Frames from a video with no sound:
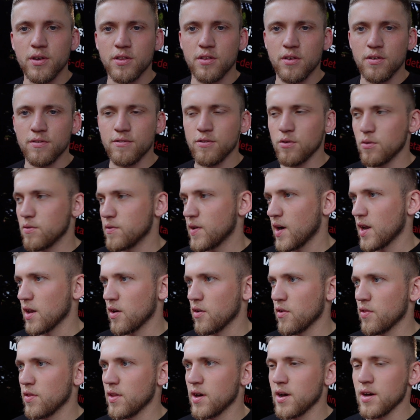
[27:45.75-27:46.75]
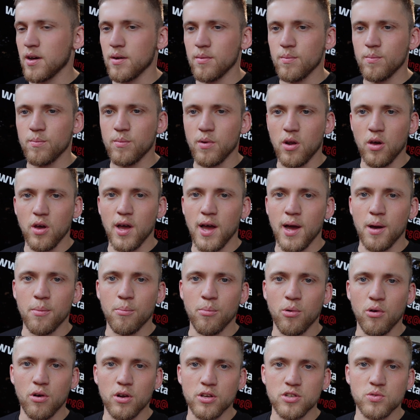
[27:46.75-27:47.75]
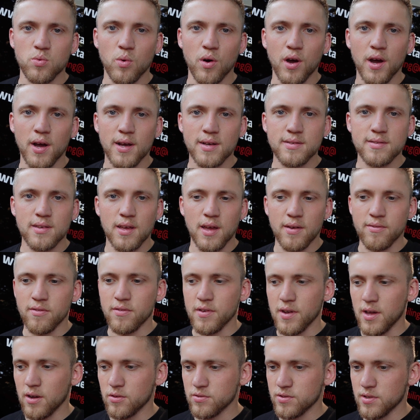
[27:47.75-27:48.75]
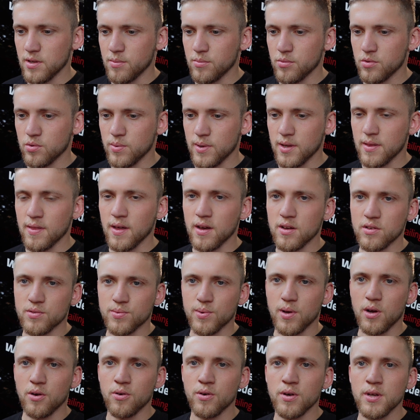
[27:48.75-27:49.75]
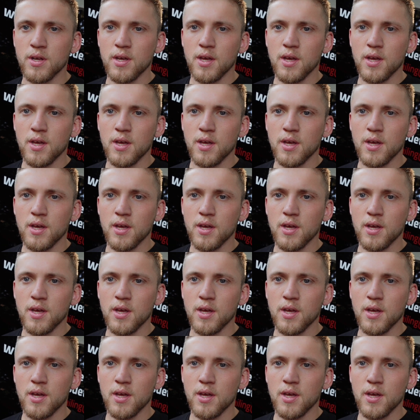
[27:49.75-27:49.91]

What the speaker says: He'd done a full valet on that, like hand polish, wax, everything else in between that as well.